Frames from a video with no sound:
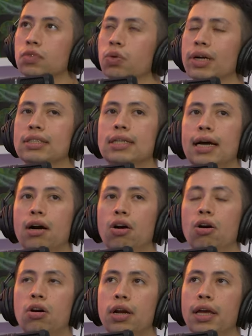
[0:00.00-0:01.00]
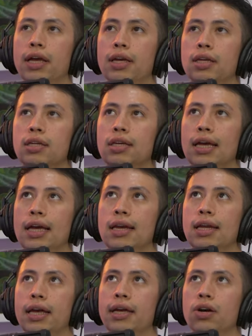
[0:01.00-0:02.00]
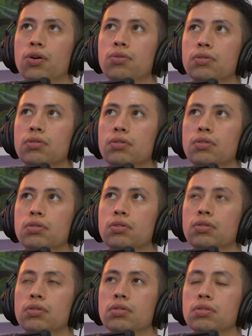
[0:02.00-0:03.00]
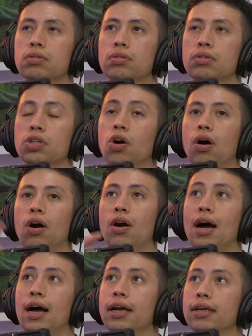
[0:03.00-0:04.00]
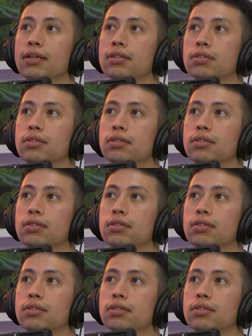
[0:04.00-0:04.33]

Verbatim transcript: Wait, is that R A N A O? No, it's R A. No, R I.